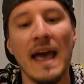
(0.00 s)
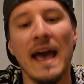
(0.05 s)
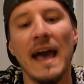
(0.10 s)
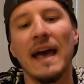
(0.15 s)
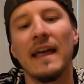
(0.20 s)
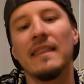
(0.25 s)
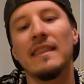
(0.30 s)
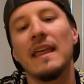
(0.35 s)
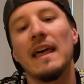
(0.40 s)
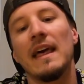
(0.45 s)

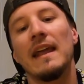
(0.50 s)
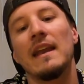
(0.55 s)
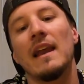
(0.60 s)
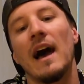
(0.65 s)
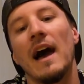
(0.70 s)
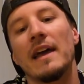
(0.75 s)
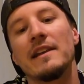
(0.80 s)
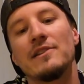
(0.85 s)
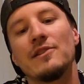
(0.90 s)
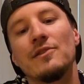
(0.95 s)
And then
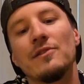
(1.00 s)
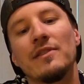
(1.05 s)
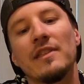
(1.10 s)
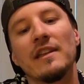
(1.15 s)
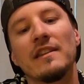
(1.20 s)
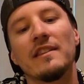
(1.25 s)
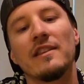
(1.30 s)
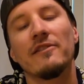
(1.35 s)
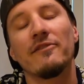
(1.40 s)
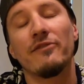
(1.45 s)
I do
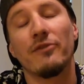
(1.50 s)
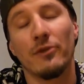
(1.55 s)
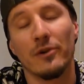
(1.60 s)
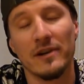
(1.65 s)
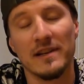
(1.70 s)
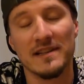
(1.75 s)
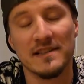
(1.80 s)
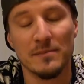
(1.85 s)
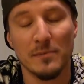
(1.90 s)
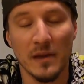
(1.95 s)
think that
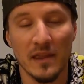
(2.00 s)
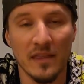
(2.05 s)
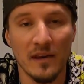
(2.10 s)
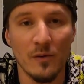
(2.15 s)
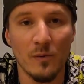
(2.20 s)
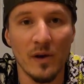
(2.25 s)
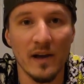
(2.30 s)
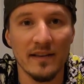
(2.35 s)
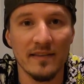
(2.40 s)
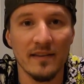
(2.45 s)
40 Smith &
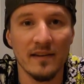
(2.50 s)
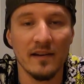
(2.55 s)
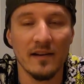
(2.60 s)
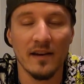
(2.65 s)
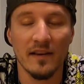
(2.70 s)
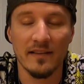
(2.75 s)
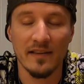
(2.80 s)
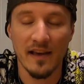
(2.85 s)
Wesson does